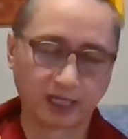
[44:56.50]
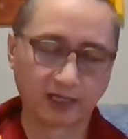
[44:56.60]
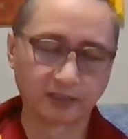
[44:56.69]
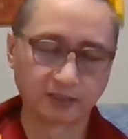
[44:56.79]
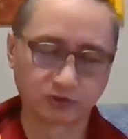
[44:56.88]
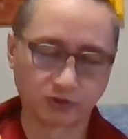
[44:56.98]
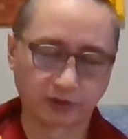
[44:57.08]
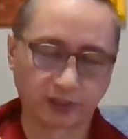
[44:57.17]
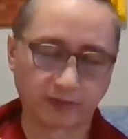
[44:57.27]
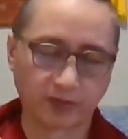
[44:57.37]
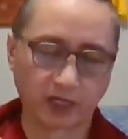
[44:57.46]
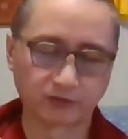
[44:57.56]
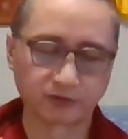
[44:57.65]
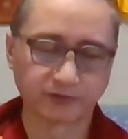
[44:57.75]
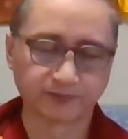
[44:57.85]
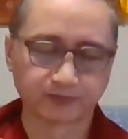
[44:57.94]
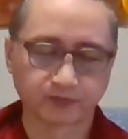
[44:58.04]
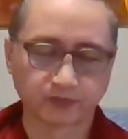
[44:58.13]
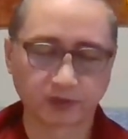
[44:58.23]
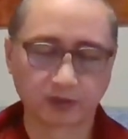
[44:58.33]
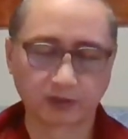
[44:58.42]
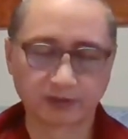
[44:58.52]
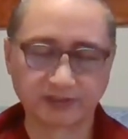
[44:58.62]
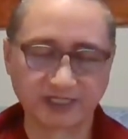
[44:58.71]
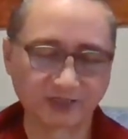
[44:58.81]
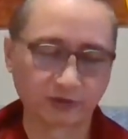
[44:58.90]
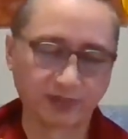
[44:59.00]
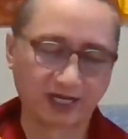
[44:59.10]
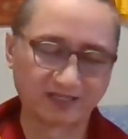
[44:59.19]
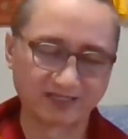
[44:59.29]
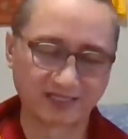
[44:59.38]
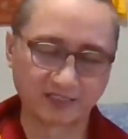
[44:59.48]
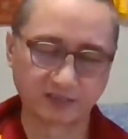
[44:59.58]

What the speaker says: line is talking about the rest of the other